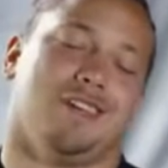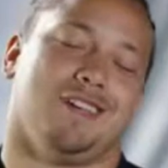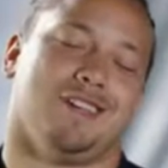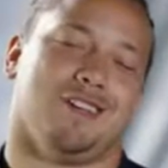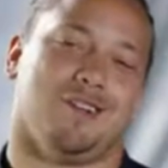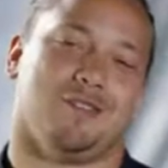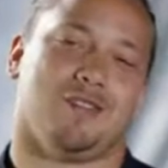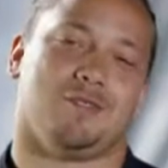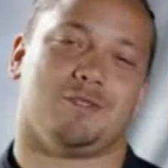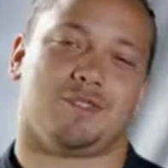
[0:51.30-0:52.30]

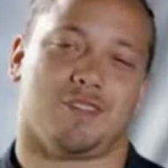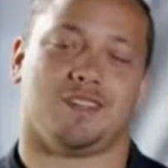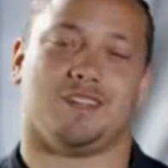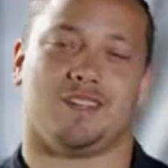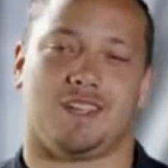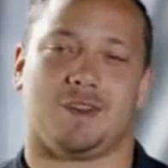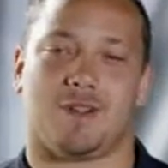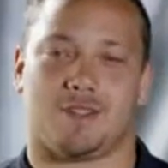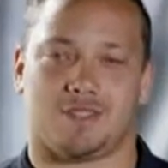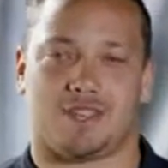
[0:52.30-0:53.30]
it was good to get
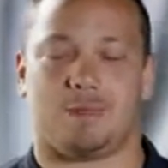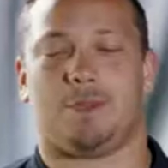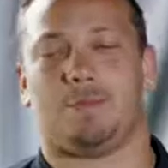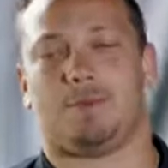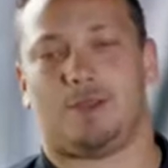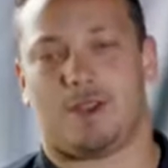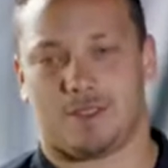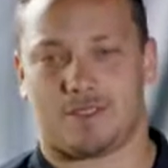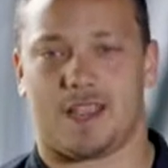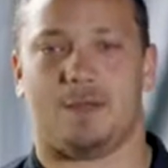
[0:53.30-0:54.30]
around the same people all
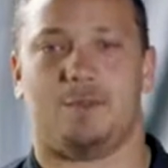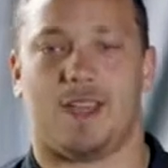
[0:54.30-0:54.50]
the time.